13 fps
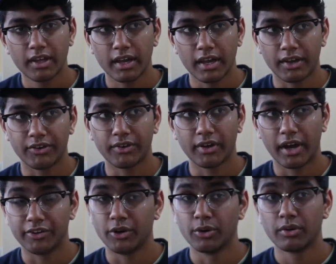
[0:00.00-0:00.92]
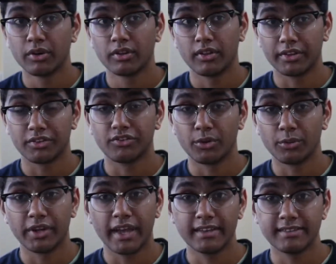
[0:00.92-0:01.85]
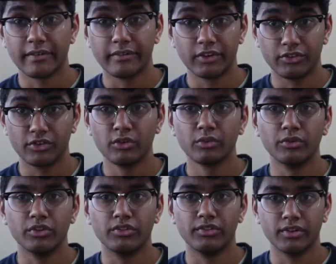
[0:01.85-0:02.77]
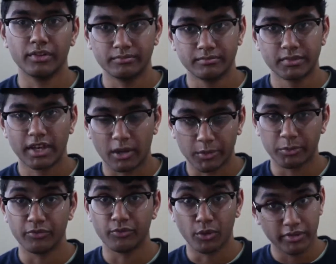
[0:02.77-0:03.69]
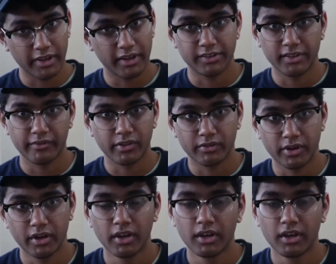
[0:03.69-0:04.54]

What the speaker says: And I know the Sony a7 II, which is the camera before the A7 III.